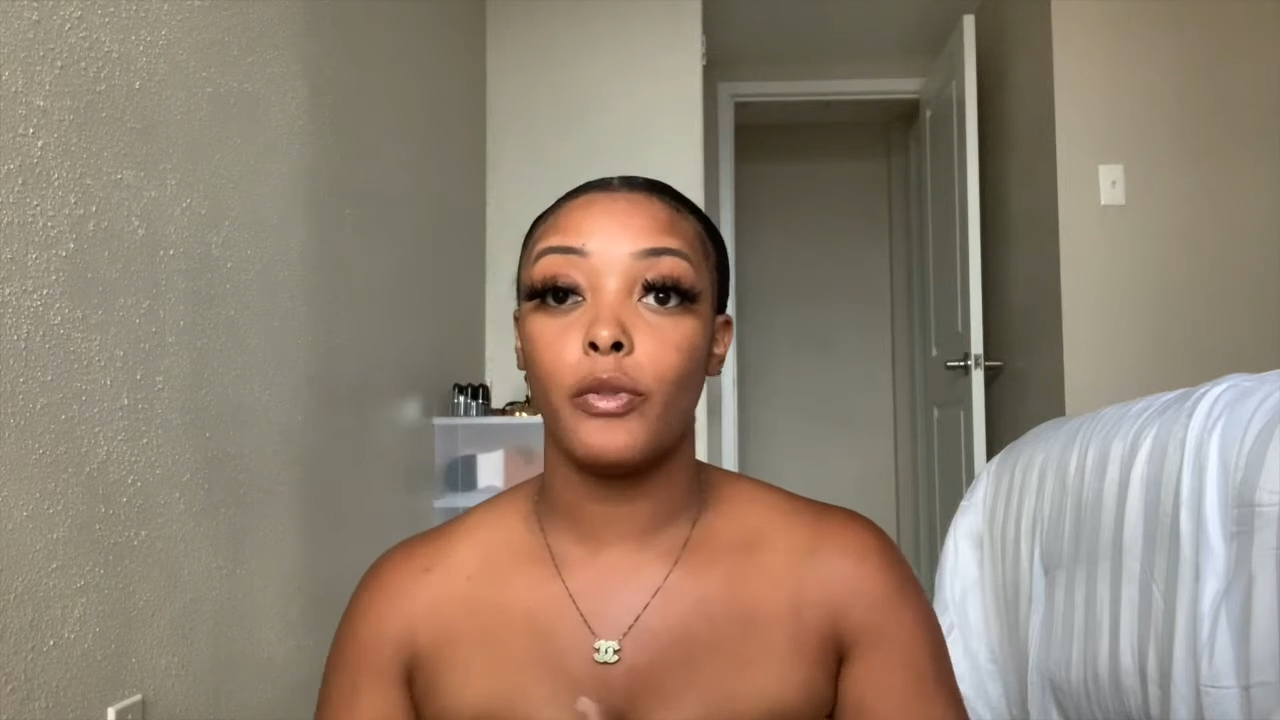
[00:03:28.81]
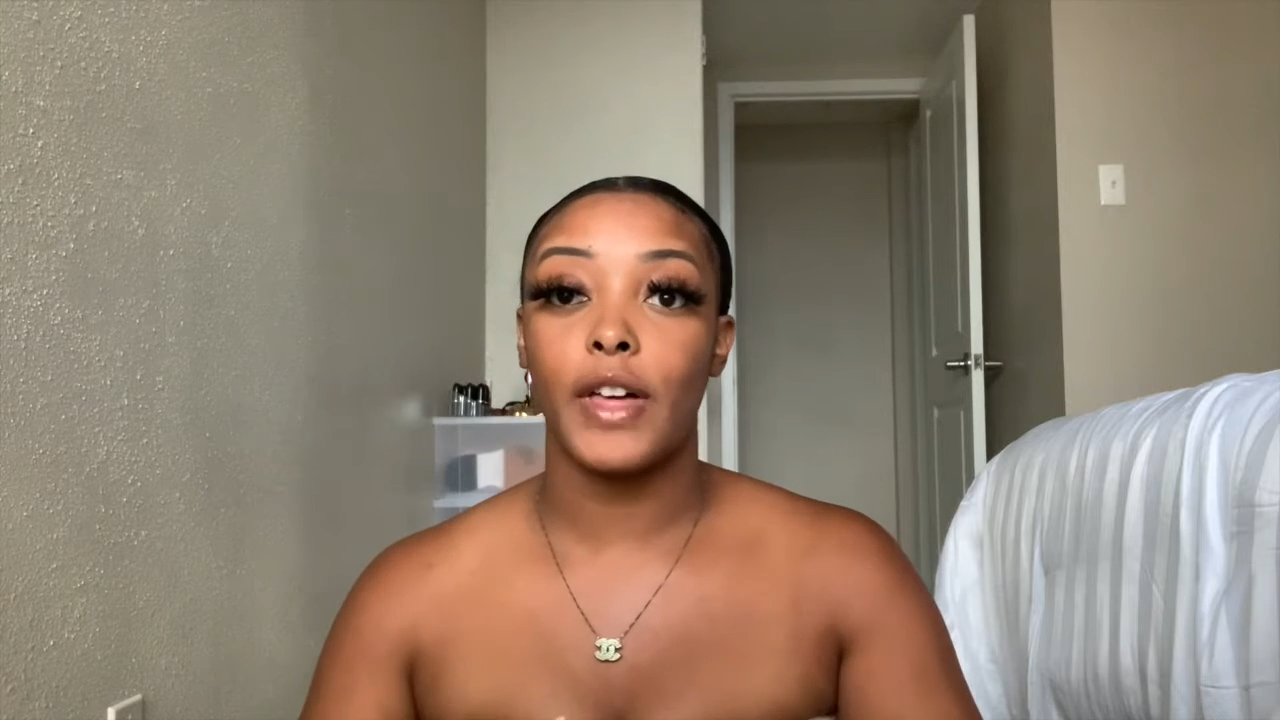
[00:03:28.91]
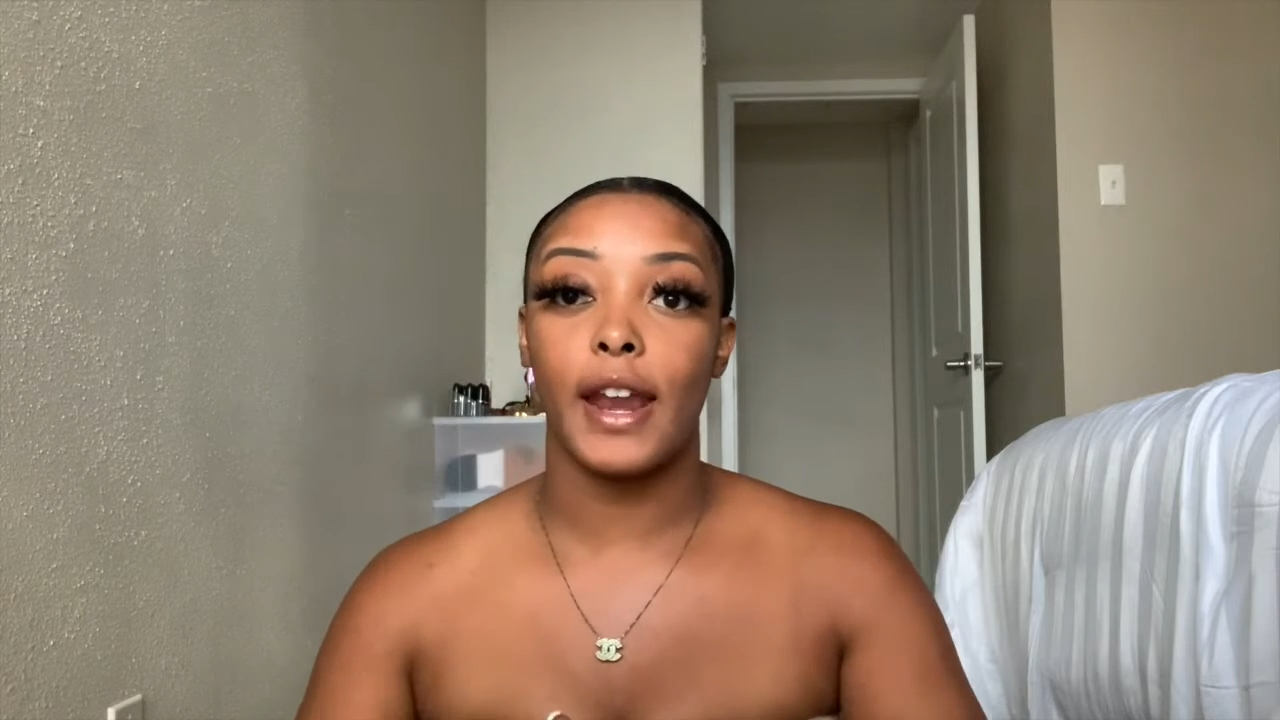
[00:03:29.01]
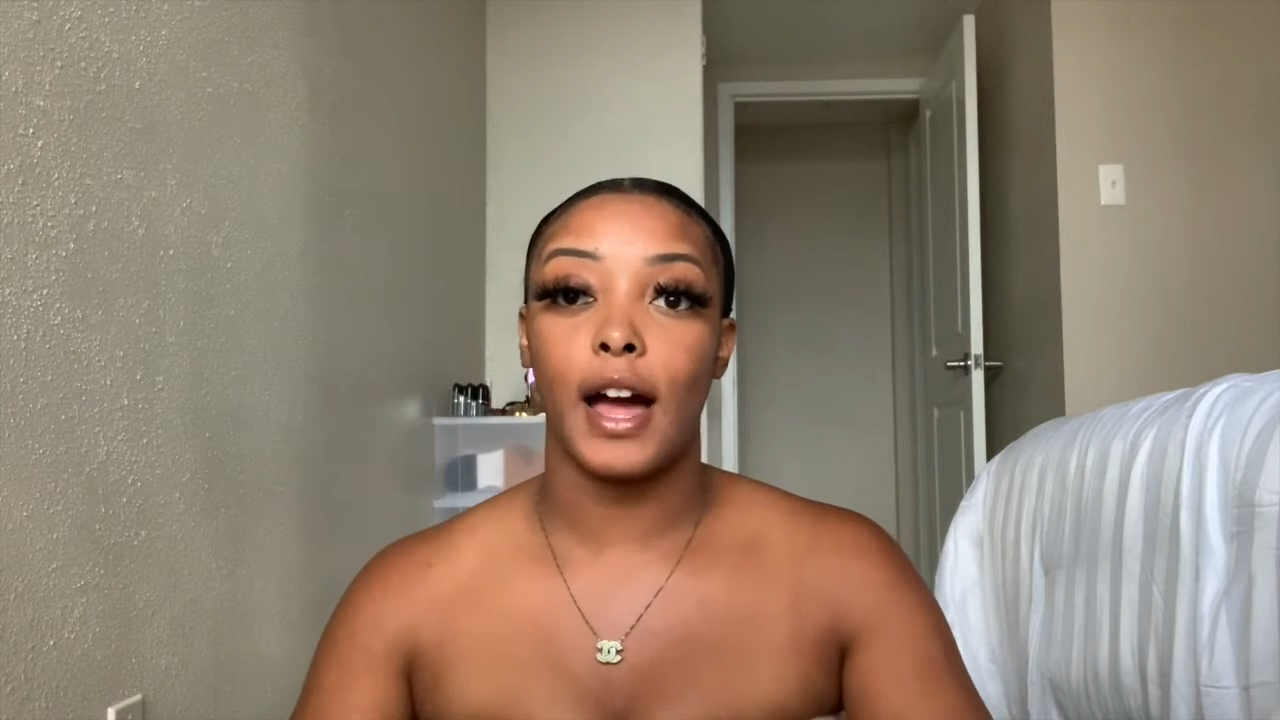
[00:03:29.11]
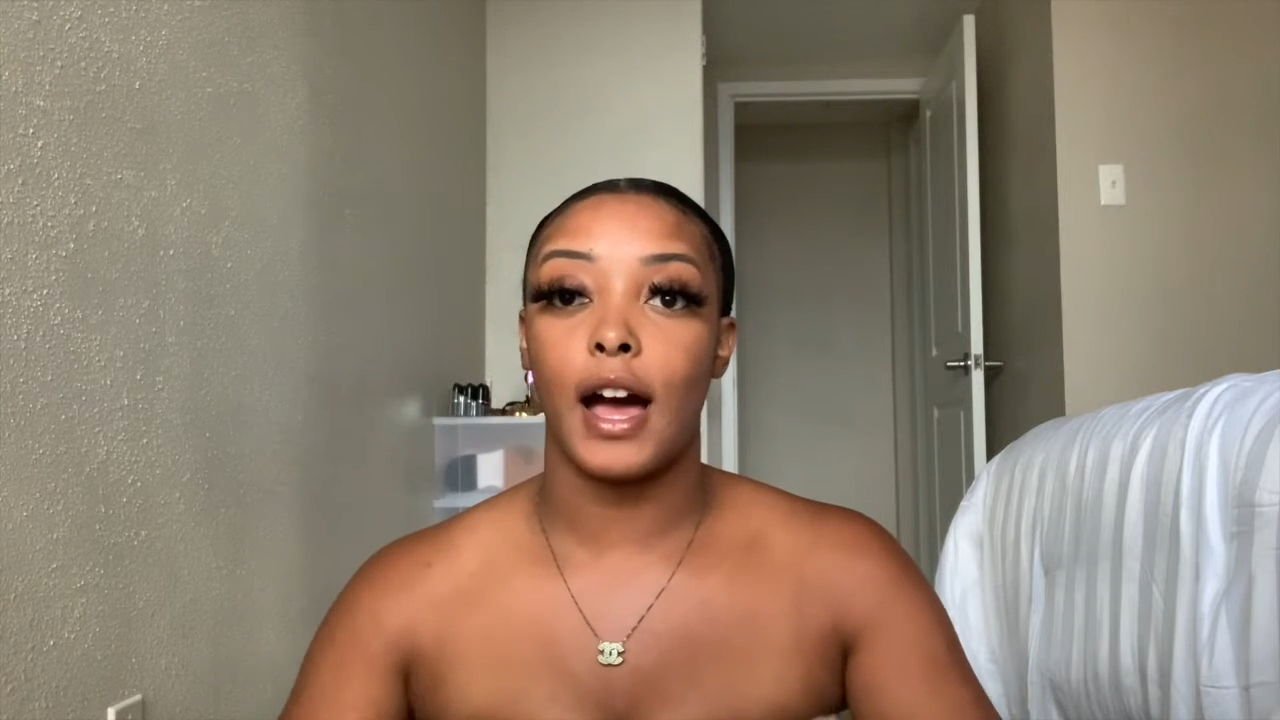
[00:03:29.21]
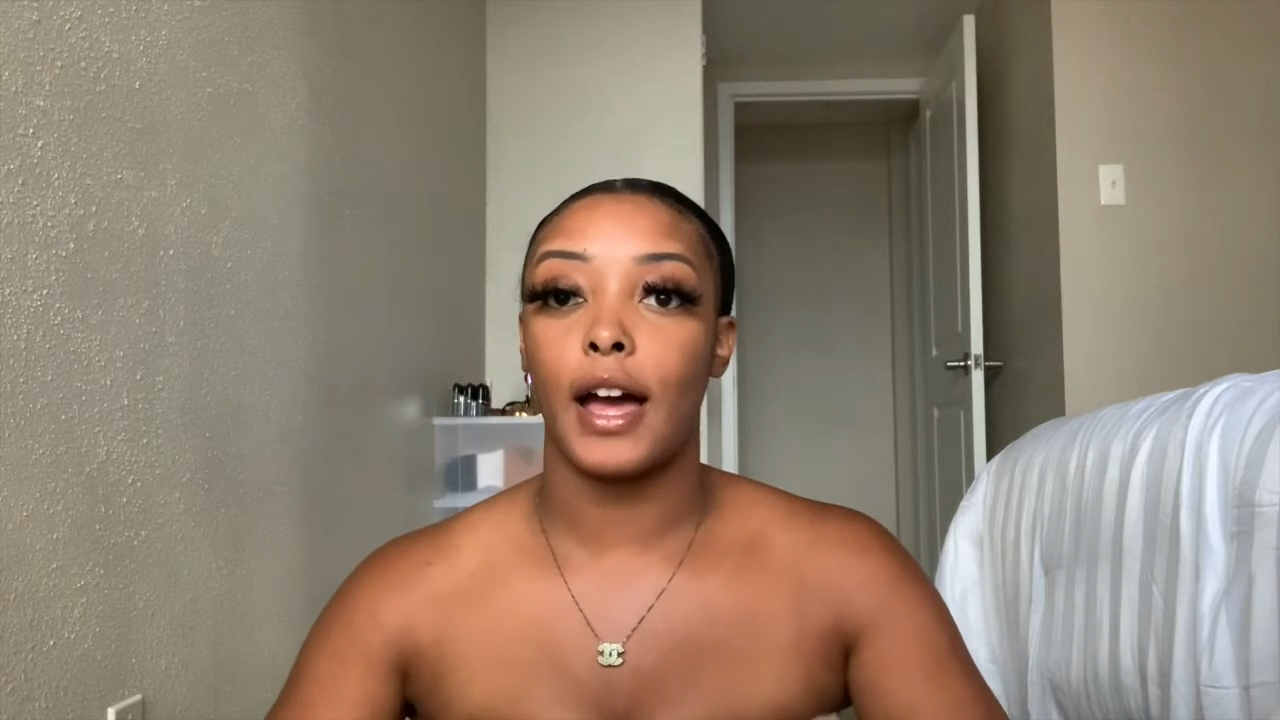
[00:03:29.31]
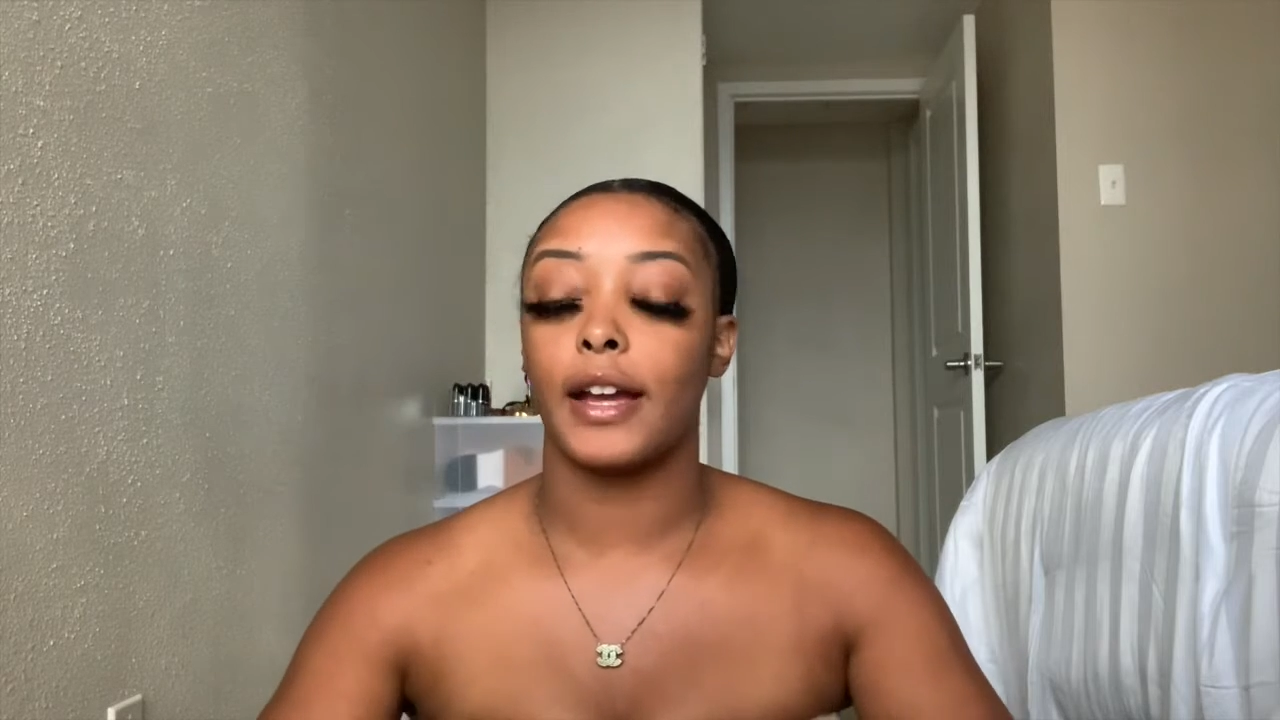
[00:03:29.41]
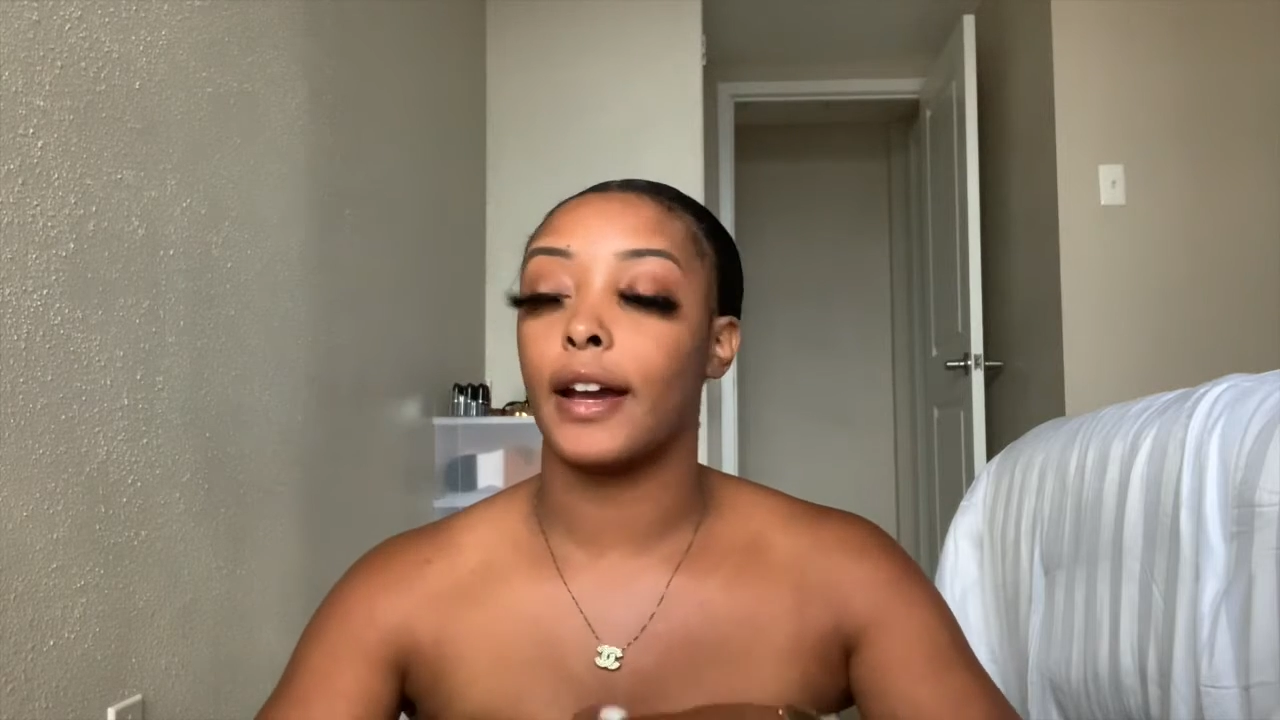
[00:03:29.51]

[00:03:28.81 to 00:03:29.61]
that I